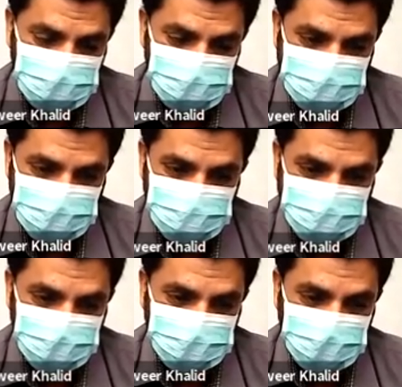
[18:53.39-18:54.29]

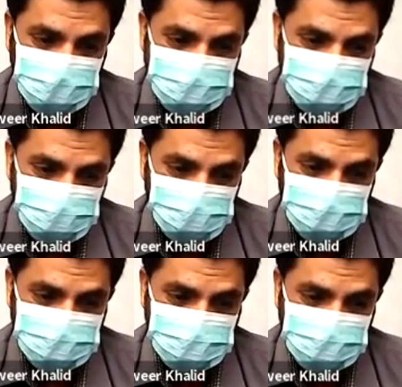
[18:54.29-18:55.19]
subtracting
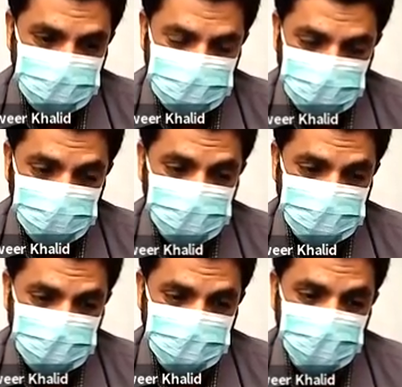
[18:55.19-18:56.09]

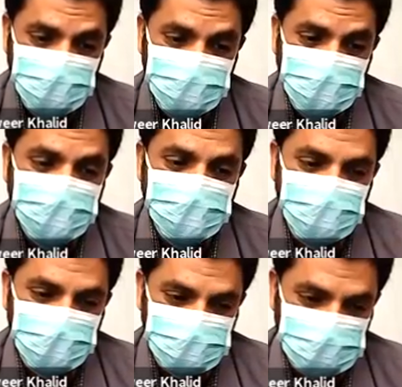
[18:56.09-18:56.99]
0.6 from the
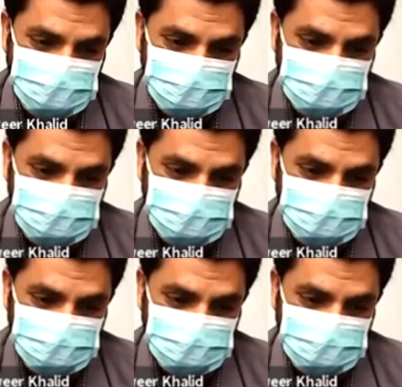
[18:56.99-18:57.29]
3.6,